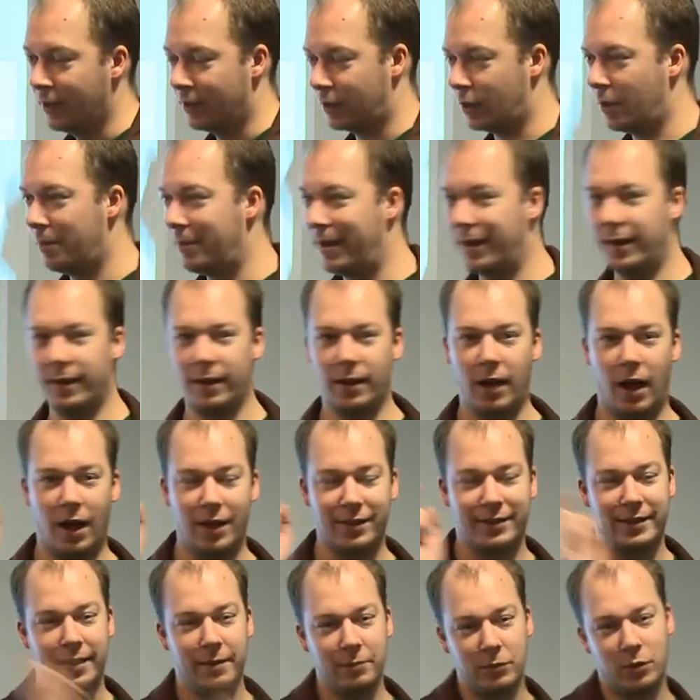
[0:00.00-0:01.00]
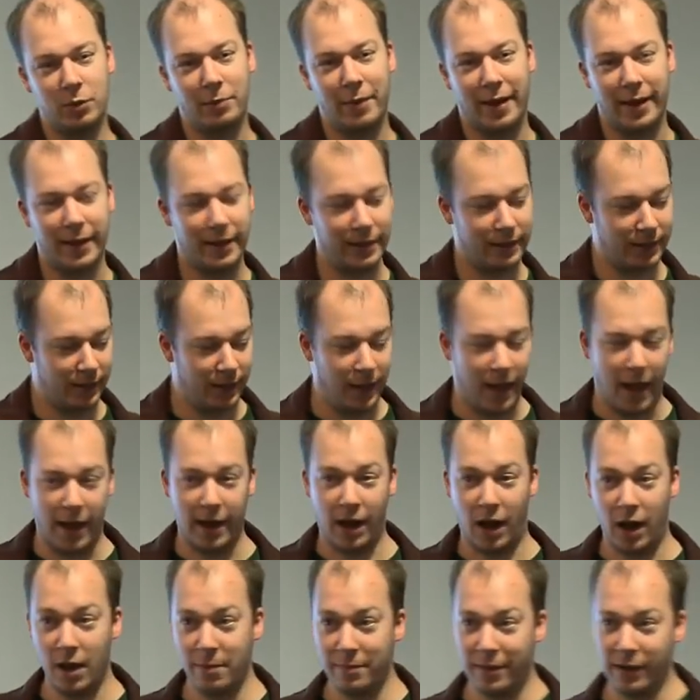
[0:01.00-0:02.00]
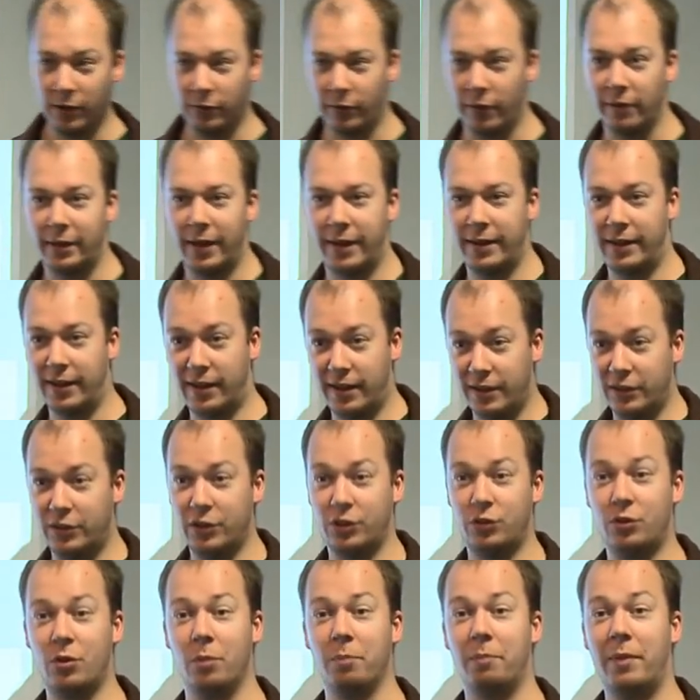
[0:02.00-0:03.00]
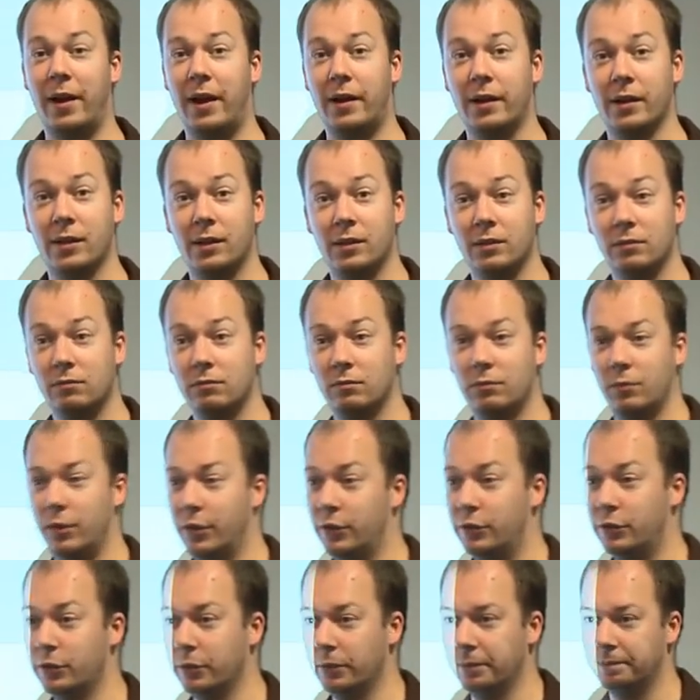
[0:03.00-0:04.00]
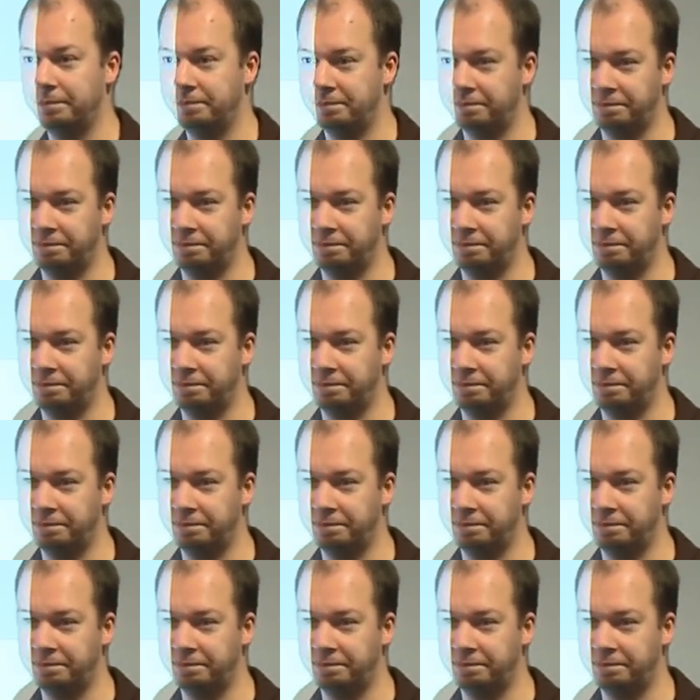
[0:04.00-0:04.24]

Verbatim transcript: So I asked him to make it, and I made one, and then I just compared it with a tool.